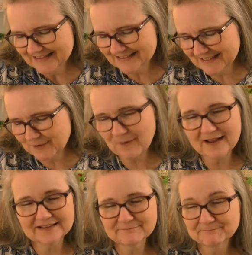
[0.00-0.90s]
so
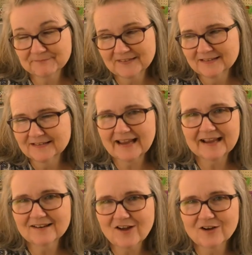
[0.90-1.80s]
anyway,
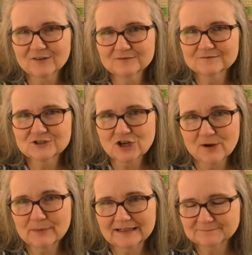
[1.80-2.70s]
catalog
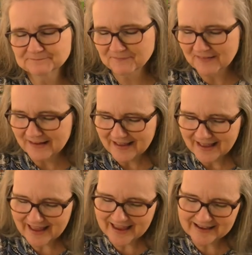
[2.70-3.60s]
shopping
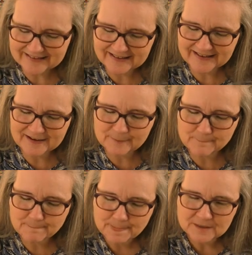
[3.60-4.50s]
and
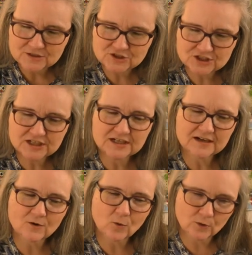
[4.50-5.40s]
um, she
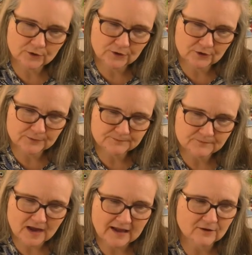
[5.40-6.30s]
ordered,
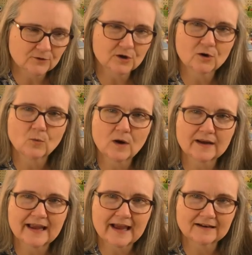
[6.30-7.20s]
I don't know what
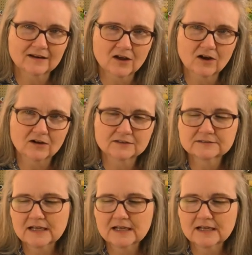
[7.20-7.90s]
catalog,